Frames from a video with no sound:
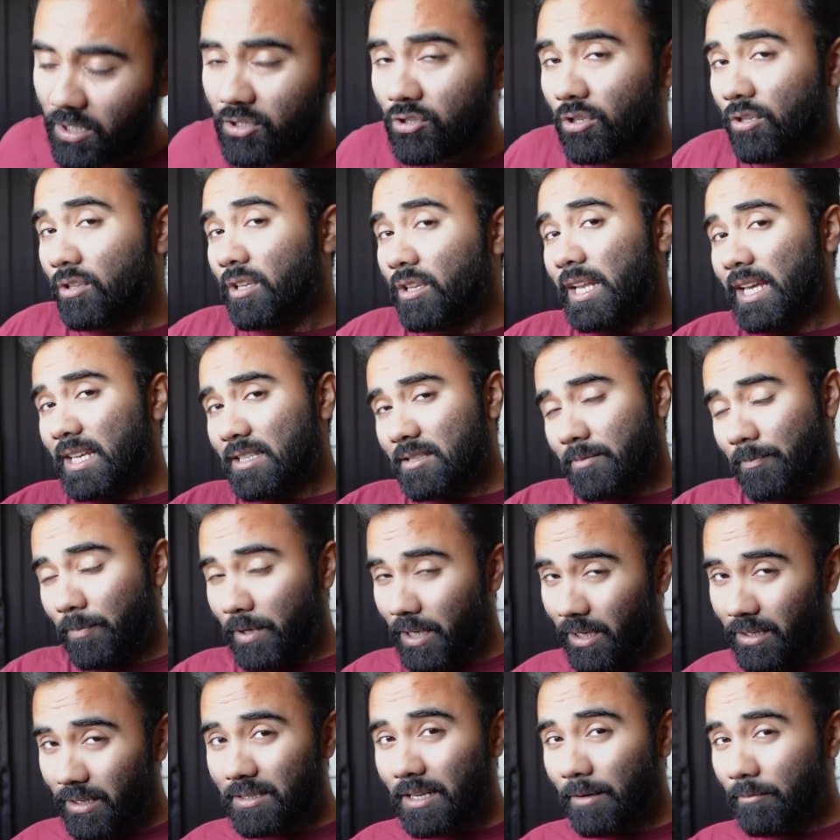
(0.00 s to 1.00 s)
It's on the next
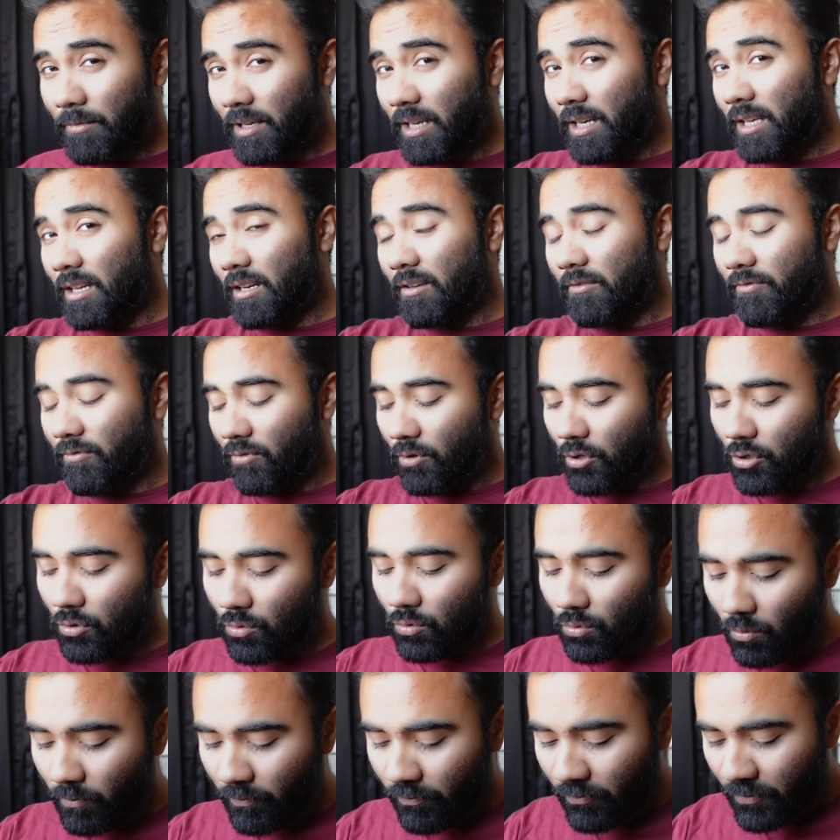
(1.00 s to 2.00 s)
page, I'm reading it for
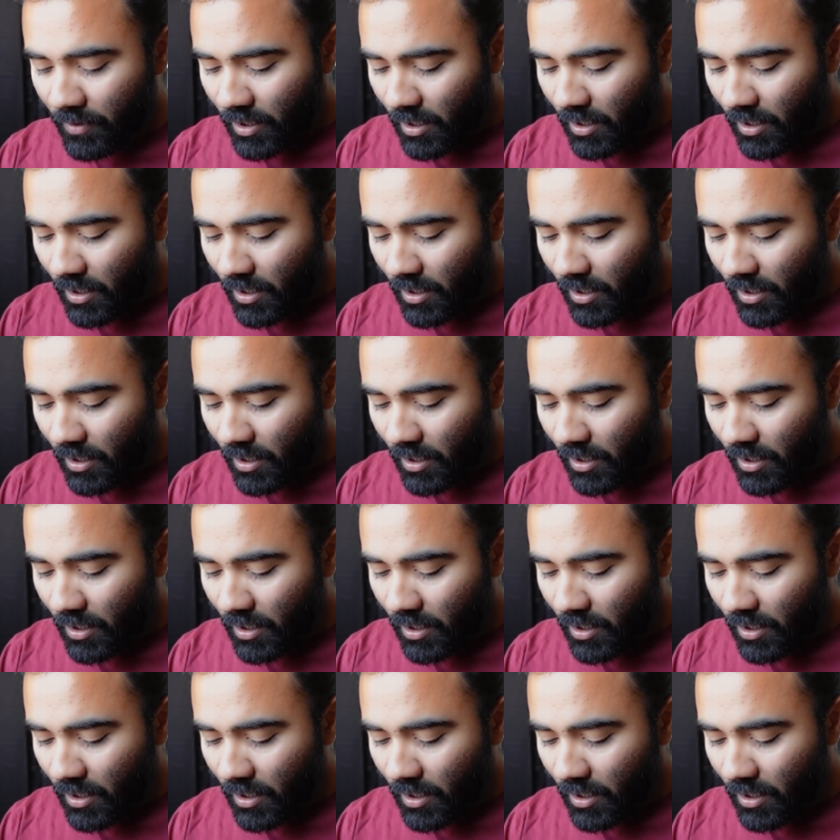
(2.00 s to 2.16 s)
you.